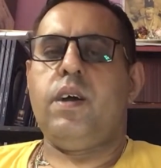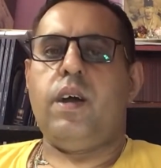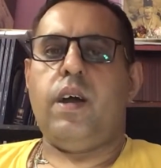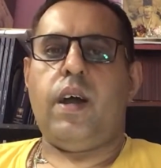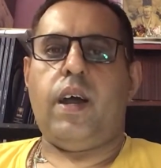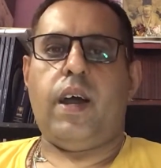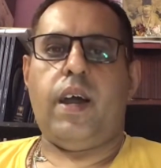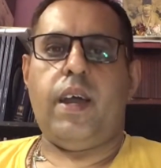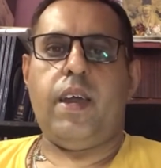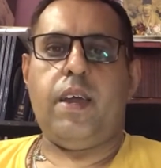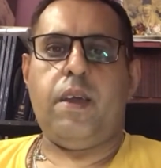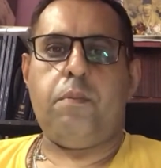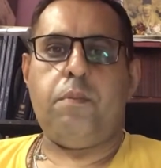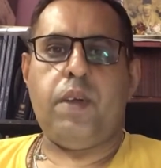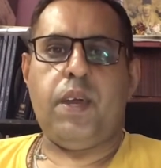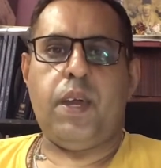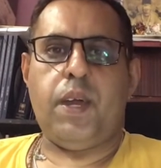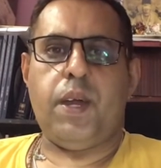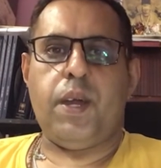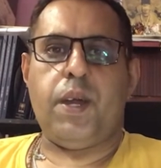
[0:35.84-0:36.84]
I am
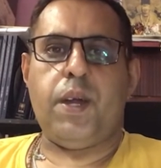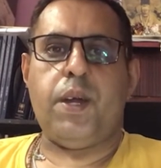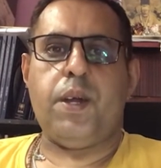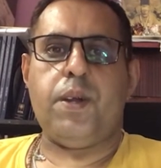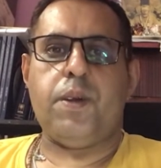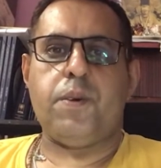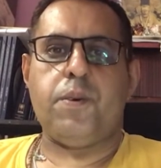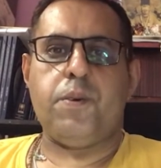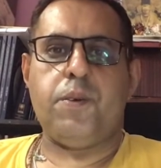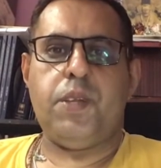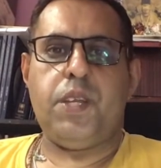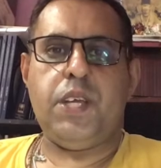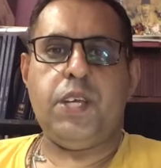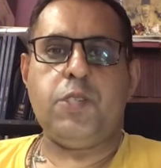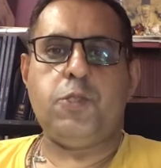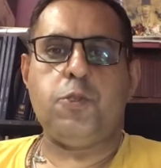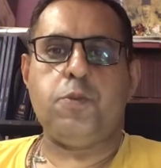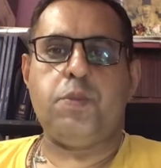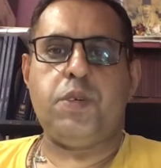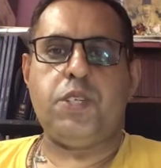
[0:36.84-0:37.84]
here only
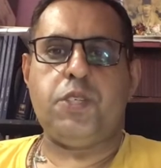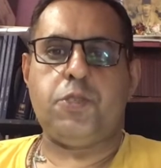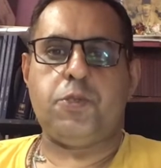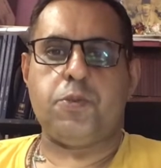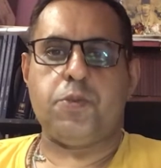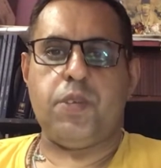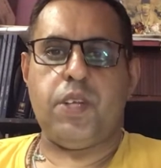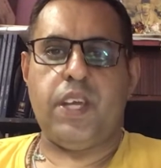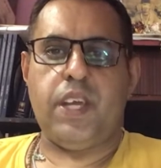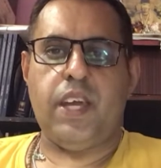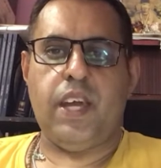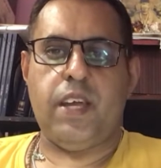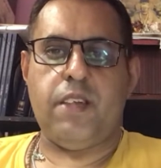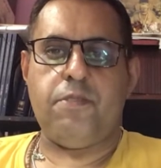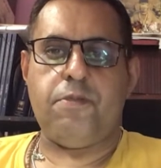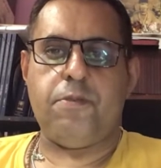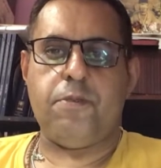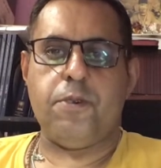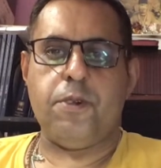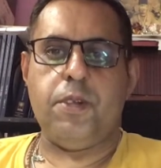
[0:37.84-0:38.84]
to be truly
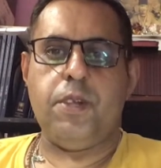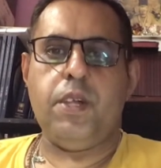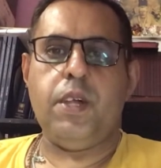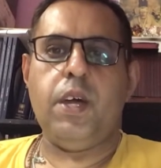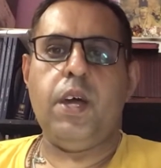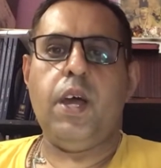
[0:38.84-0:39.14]
helpful.